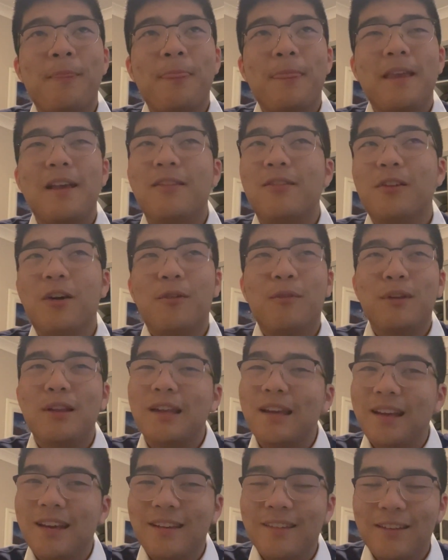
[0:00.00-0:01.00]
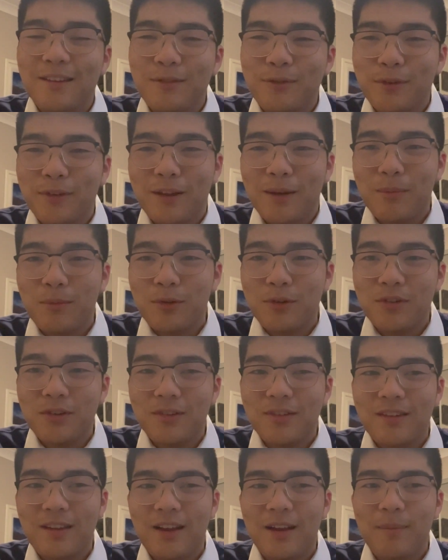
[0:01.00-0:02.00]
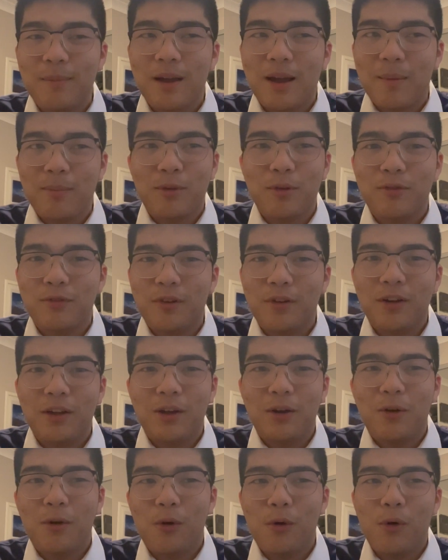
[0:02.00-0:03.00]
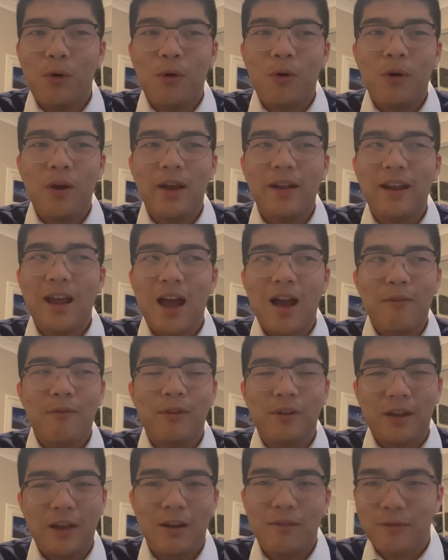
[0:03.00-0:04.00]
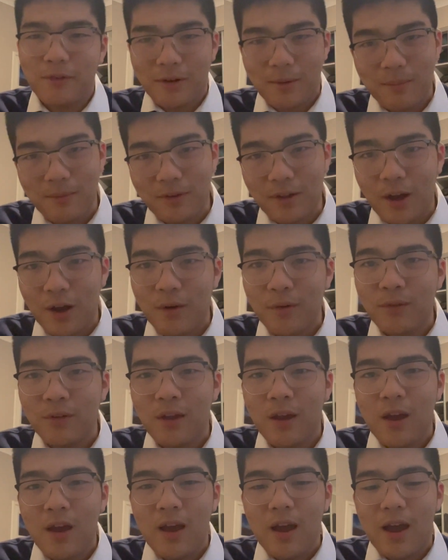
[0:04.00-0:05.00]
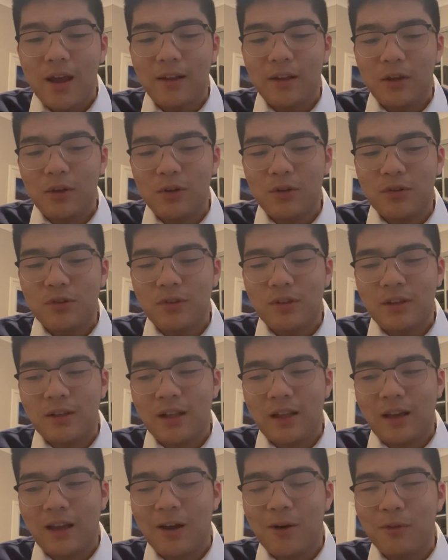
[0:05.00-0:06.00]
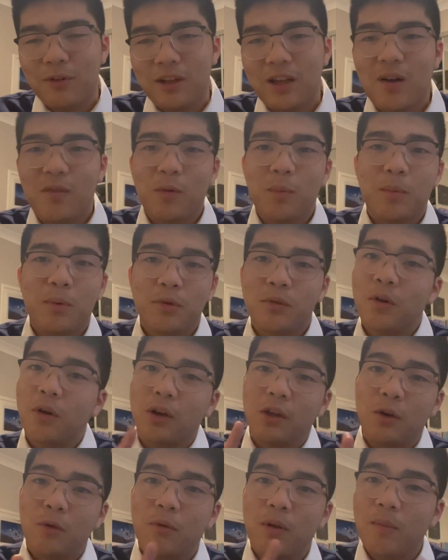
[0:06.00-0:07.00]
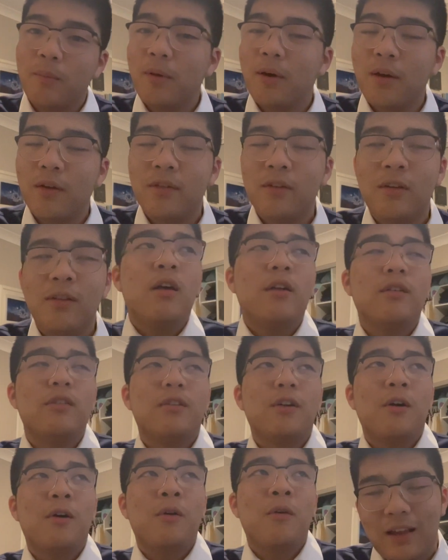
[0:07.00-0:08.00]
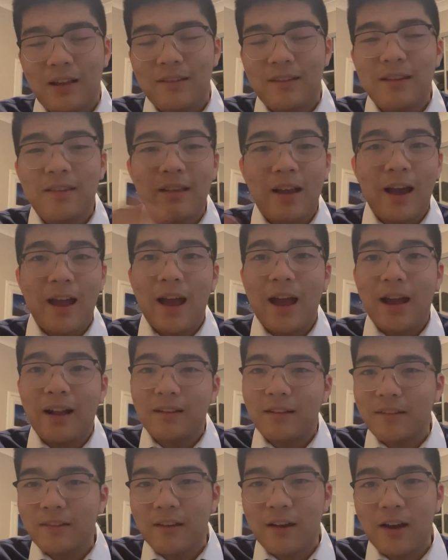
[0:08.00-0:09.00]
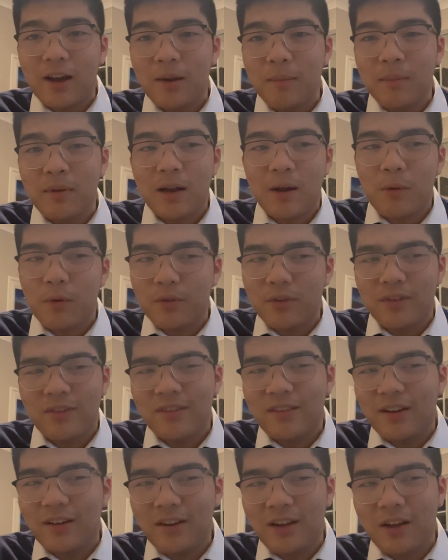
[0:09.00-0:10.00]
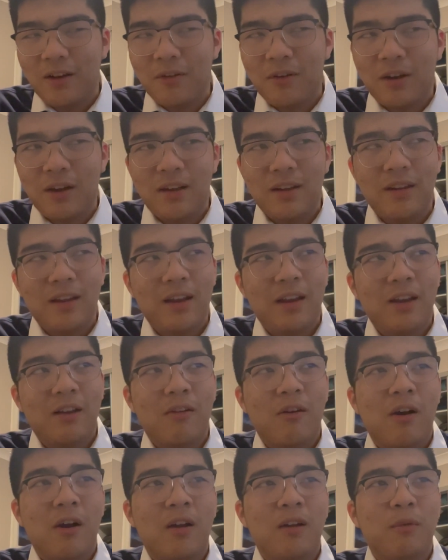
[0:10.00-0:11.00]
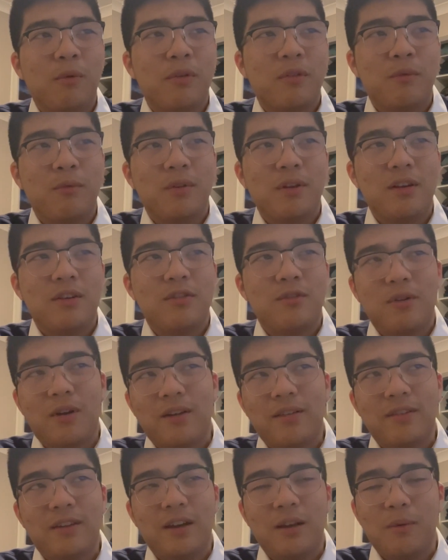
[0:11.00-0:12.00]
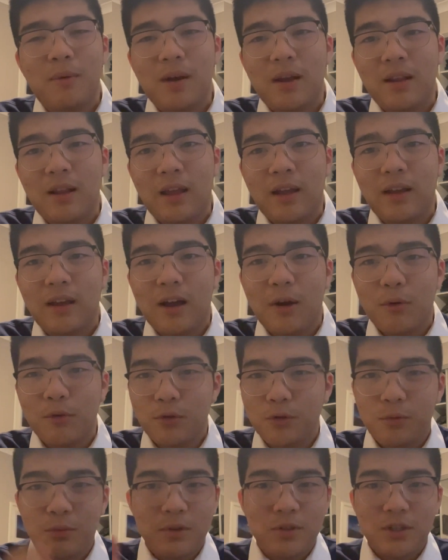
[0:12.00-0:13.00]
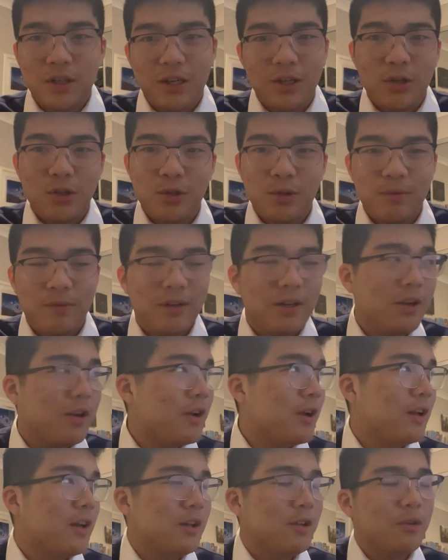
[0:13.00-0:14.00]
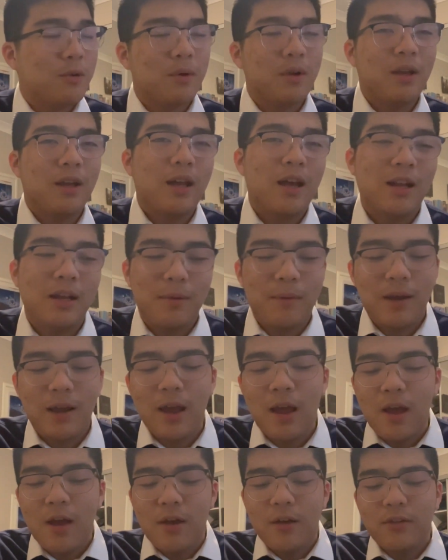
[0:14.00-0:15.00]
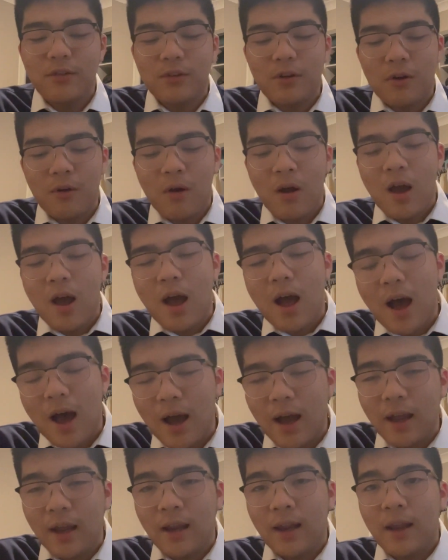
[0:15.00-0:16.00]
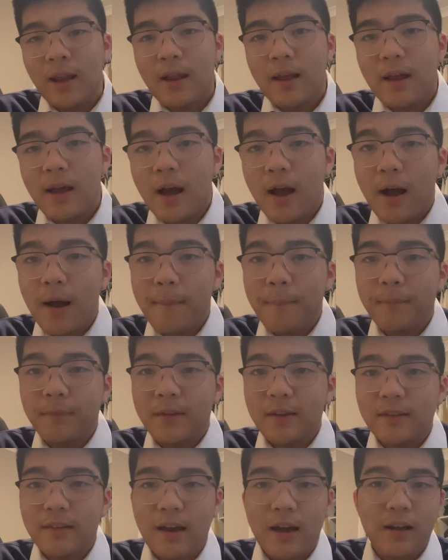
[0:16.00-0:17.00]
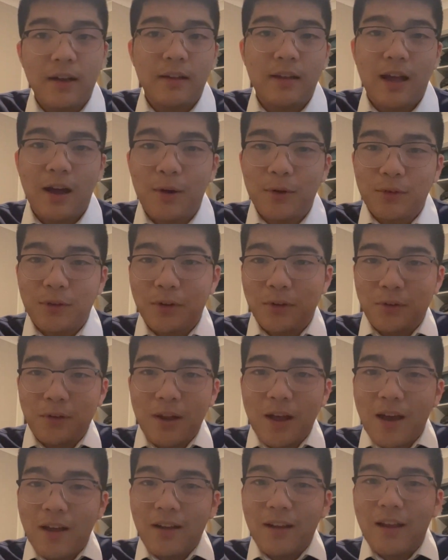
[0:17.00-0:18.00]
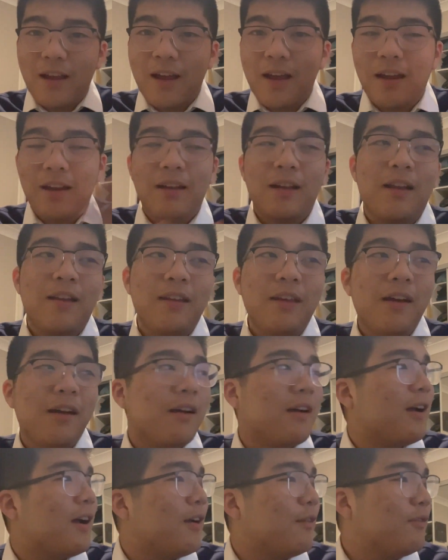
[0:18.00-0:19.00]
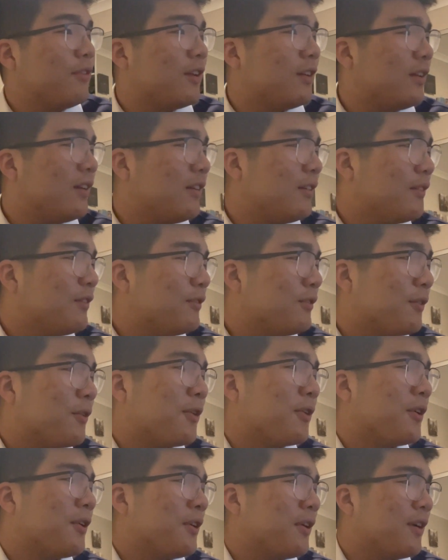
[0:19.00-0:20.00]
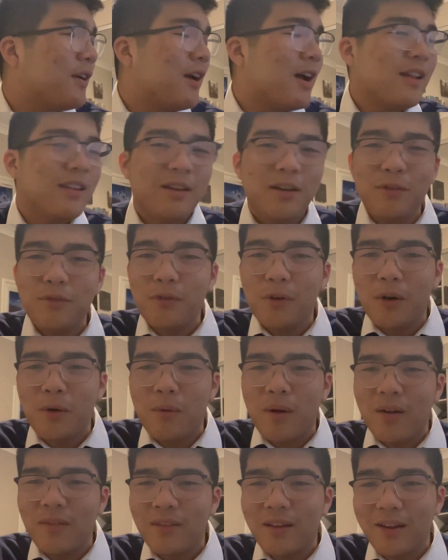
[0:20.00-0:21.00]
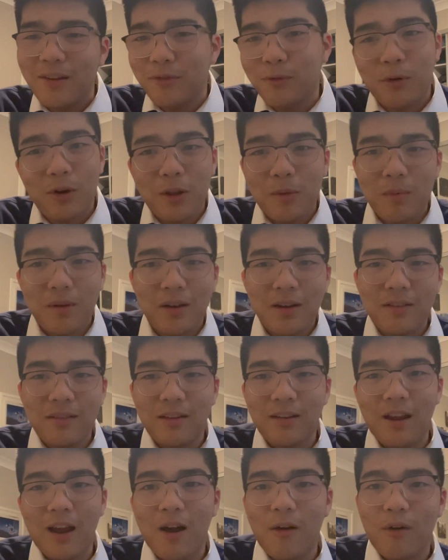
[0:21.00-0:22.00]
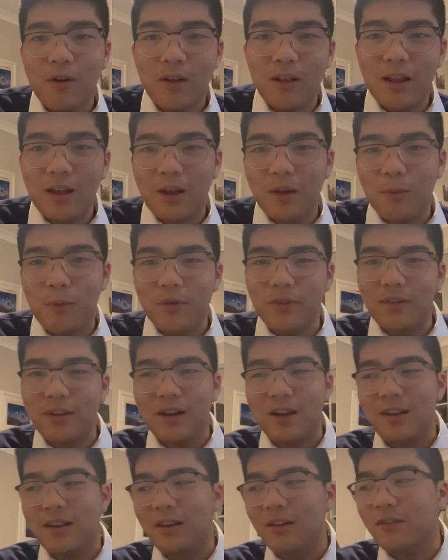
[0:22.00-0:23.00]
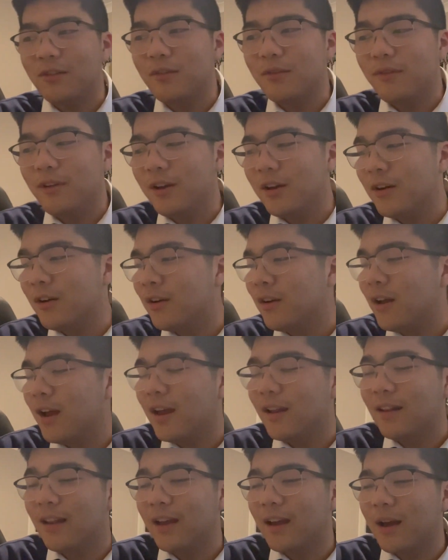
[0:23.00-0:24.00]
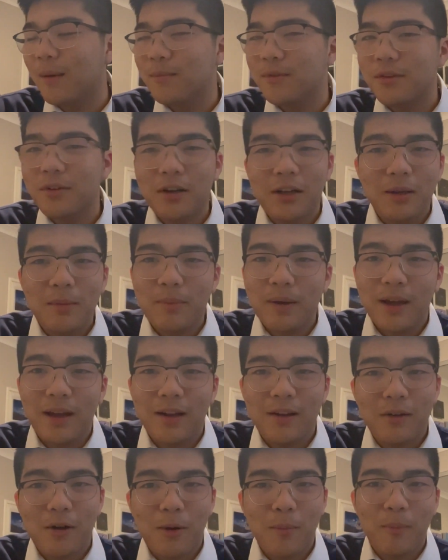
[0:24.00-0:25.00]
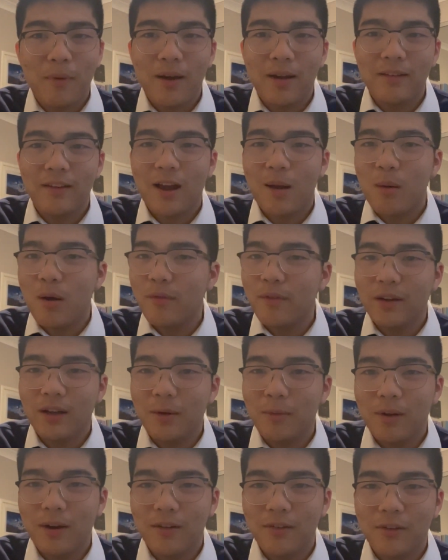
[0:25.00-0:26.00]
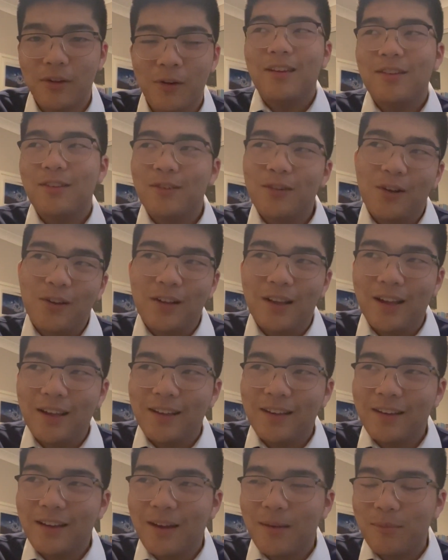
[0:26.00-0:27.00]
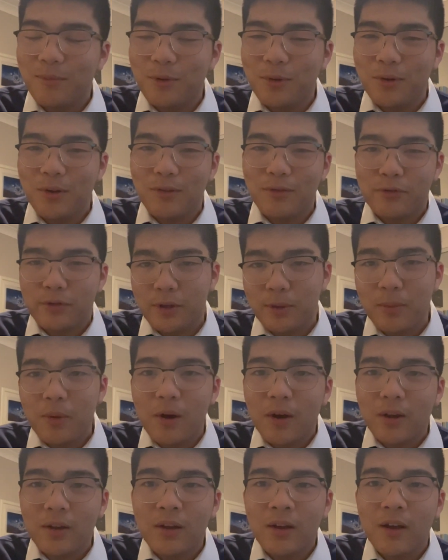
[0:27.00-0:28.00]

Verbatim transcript: it's not really easy for them to just like pick up the phone and call and advocate for themselves, and they usually like are only comfortable with talking to one person. So since I had the time and I wasn't studying or anything, or I wasn't really stressed anyway, like I was just watching a YouTube video and then doing it anyway, so I decided that I was gonna do that. And yeah, I did it for around like 40 minutes an hour. Like it wasn't anything severe, and like I'm still getting paid on my time off anyway, so it's not like I'm doing free work.